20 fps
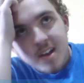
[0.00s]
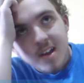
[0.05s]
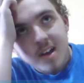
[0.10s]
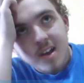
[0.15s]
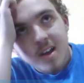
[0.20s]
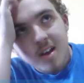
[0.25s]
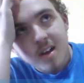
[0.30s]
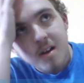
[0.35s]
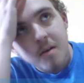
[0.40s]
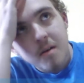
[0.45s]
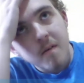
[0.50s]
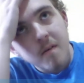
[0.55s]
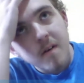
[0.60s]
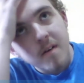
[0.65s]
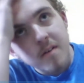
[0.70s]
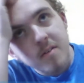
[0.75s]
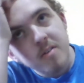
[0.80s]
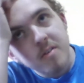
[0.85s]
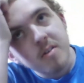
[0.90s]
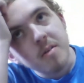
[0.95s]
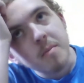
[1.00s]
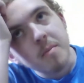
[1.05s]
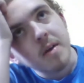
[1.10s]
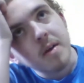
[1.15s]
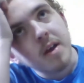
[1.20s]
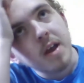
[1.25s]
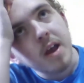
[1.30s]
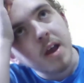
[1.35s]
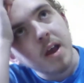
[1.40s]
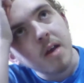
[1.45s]
Uh, what Jim
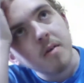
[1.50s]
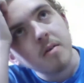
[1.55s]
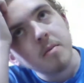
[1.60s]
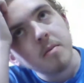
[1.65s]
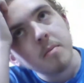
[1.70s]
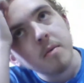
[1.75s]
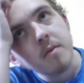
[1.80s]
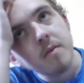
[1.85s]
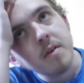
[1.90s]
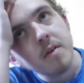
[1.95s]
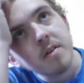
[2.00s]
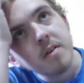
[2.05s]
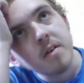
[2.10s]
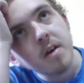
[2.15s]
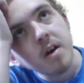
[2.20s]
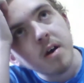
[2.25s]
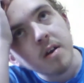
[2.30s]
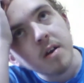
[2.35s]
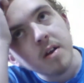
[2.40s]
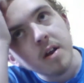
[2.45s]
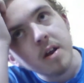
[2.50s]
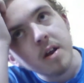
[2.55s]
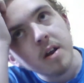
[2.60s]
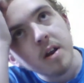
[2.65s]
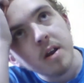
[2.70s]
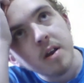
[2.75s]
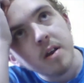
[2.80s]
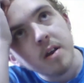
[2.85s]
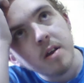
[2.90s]
Carrey movies are there that